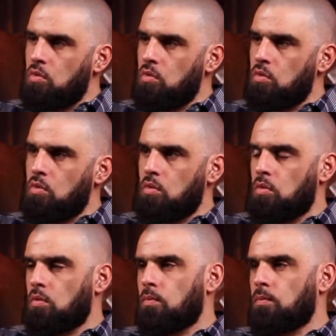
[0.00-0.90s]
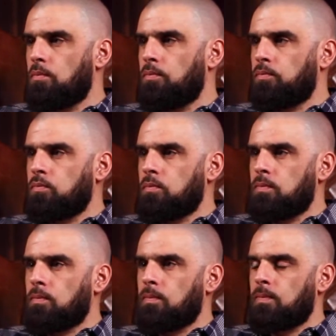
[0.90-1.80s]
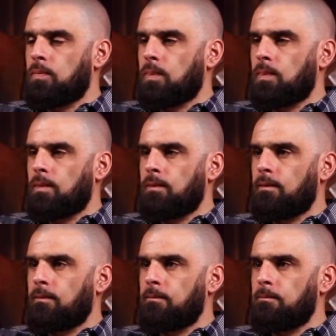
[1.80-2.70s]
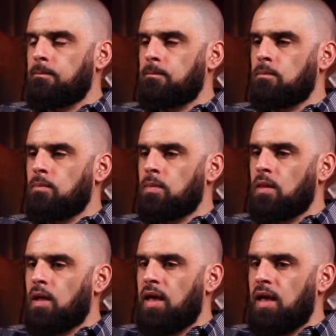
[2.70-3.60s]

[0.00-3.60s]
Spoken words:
(no one is talking)